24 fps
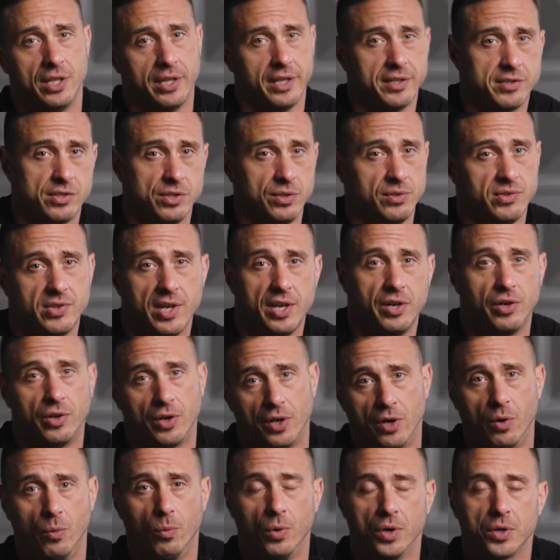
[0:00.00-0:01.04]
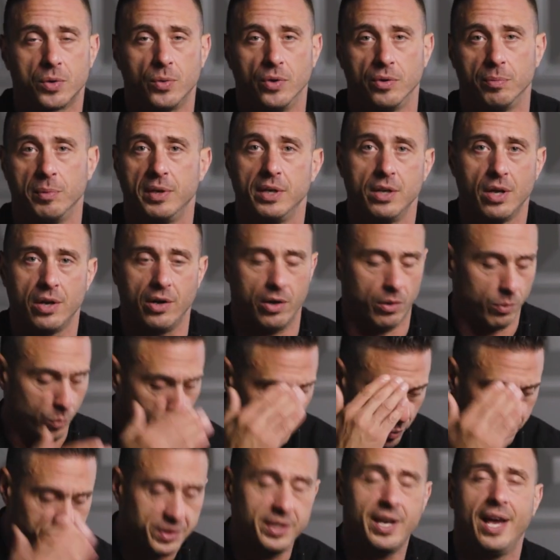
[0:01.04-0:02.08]
unless you say you're going to work with me.
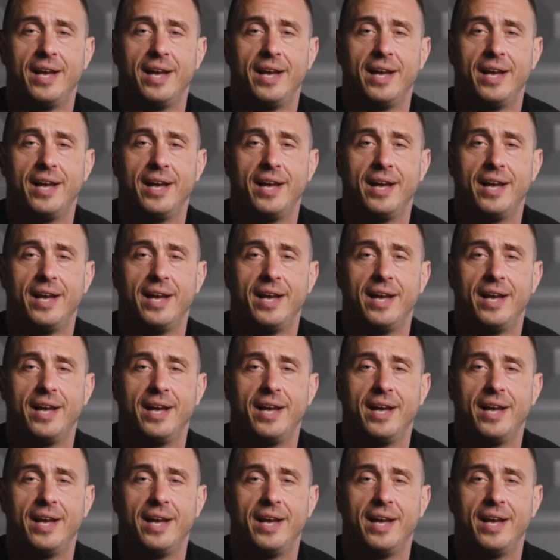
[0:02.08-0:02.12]
No.